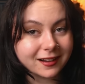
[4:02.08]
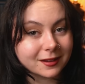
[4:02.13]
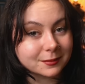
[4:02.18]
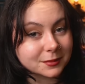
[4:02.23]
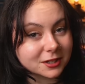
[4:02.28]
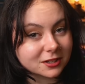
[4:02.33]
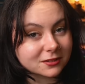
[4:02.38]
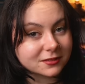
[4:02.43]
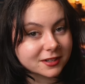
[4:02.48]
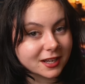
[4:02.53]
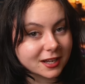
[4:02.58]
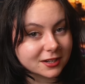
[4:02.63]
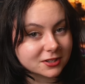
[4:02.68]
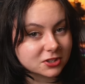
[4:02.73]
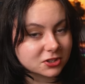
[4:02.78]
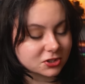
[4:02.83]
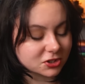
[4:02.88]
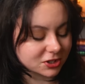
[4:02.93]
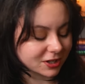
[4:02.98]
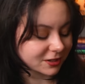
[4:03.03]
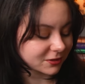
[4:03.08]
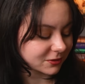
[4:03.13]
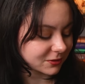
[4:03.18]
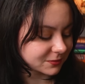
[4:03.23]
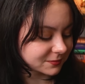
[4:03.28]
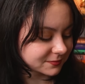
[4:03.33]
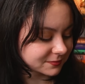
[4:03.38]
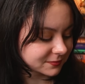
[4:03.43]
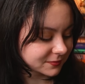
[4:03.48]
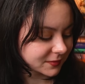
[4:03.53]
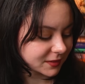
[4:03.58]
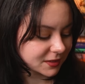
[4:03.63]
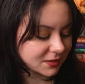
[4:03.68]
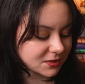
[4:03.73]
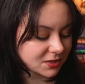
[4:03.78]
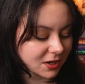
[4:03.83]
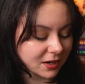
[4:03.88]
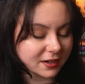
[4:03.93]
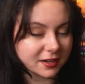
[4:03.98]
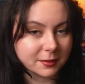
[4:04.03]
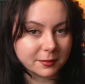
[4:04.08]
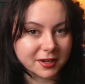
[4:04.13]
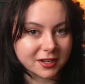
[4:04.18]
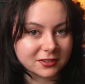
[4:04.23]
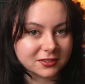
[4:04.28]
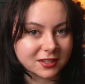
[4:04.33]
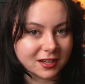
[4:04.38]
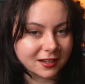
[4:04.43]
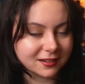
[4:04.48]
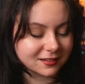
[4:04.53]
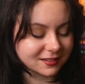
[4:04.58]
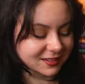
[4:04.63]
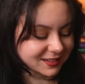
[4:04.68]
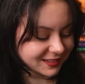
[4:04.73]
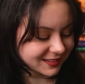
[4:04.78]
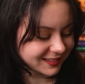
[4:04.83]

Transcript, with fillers: I'm not a reaction channel. Sorry about that.